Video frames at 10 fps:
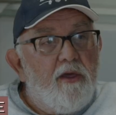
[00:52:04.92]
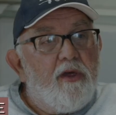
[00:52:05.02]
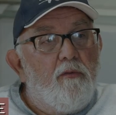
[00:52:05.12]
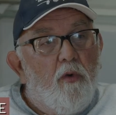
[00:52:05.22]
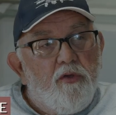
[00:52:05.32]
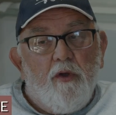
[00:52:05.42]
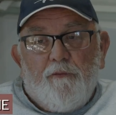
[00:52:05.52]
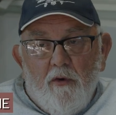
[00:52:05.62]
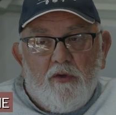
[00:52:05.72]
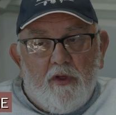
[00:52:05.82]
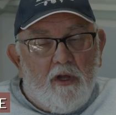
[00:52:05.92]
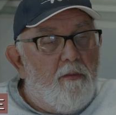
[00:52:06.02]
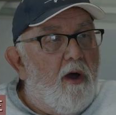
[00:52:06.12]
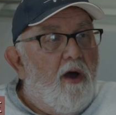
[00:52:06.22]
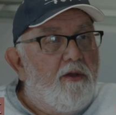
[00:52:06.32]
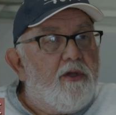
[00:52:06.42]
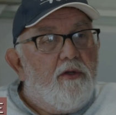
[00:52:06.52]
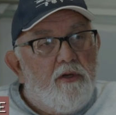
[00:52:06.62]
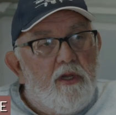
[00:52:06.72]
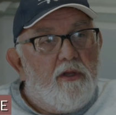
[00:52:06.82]
said, what's the first thing about hunting
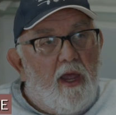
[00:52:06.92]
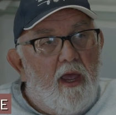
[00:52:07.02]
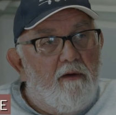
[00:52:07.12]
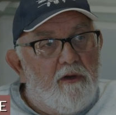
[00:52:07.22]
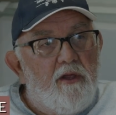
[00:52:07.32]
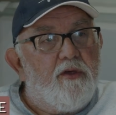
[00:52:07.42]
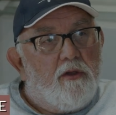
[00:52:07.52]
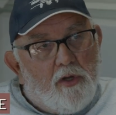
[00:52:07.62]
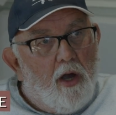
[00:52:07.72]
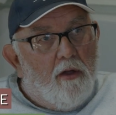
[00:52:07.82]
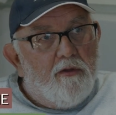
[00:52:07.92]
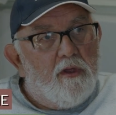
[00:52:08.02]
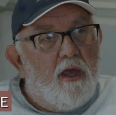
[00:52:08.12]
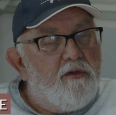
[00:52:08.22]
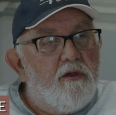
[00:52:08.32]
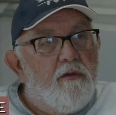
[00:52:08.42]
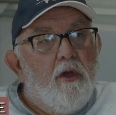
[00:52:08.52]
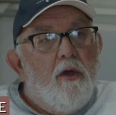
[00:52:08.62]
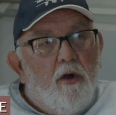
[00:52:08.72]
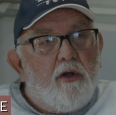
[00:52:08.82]
you need to have? And he said, guns. And I said,
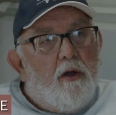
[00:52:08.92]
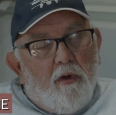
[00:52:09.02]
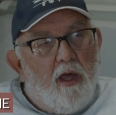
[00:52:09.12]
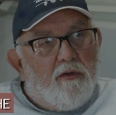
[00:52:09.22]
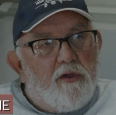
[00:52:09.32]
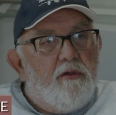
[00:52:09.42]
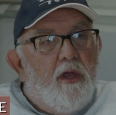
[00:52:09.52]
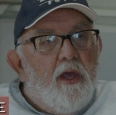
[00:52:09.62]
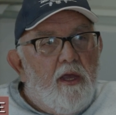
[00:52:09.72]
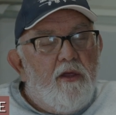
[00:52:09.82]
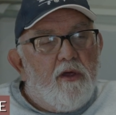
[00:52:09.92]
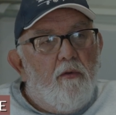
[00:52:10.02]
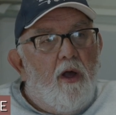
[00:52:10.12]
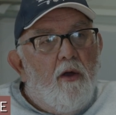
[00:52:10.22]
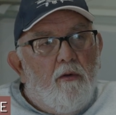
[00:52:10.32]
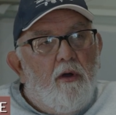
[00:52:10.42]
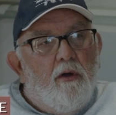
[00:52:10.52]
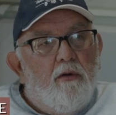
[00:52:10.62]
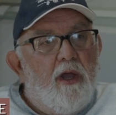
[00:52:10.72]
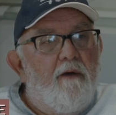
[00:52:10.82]
okay, what else? And he said, well,
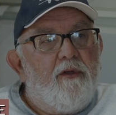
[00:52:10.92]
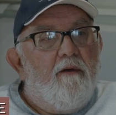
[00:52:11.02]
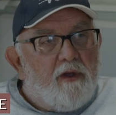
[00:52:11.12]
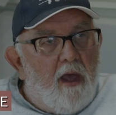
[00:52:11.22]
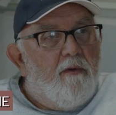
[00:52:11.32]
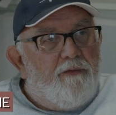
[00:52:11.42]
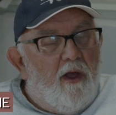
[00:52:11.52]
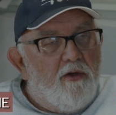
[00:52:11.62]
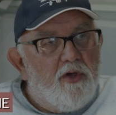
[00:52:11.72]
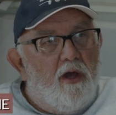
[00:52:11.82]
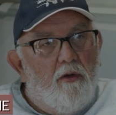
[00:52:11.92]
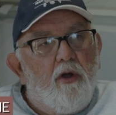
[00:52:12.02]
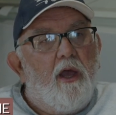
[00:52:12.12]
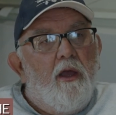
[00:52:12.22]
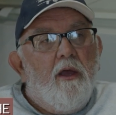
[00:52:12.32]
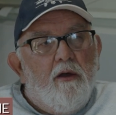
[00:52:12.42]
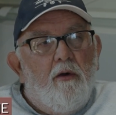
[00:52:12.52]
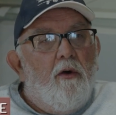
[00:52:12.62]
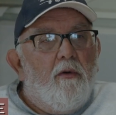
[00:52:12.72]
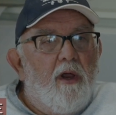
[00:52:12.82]
you have to have camouflage on. Okay,
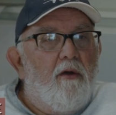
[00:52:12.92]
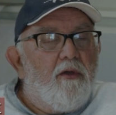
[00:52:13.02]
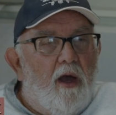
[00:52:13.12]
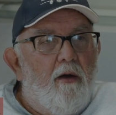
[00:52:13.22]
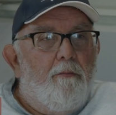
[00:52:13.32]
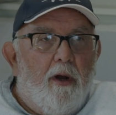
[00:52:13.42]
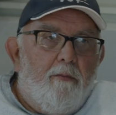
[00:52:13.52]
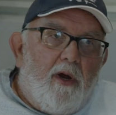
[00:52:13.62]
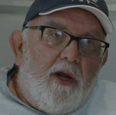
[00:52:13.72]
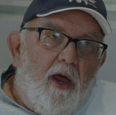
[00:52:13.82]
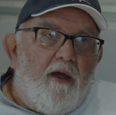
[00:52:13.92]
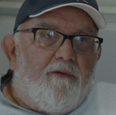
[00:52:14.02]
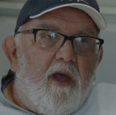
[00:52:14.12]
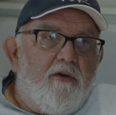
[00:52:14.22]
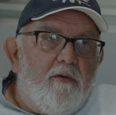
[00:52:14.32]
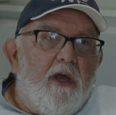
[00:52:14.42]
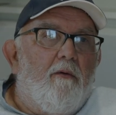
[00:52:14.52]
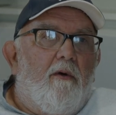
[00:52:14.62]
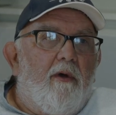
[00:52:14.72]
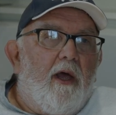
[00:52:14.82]
what else? Better bring a knife in case we get
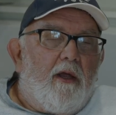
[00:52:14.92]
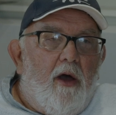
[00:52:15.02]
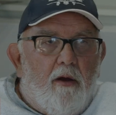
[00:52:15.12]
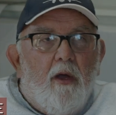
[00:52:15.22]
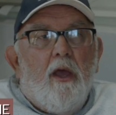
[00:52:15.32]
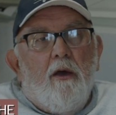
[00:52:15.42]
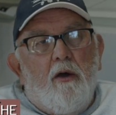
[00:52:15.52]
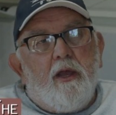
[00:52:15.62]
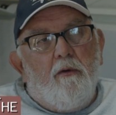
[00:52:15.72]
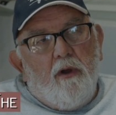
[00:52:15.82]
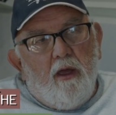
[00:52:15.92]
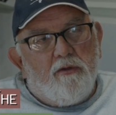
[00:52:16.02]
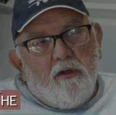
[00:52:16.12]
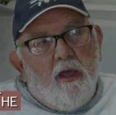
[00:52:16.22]
one. We got to cut. Okay, what else?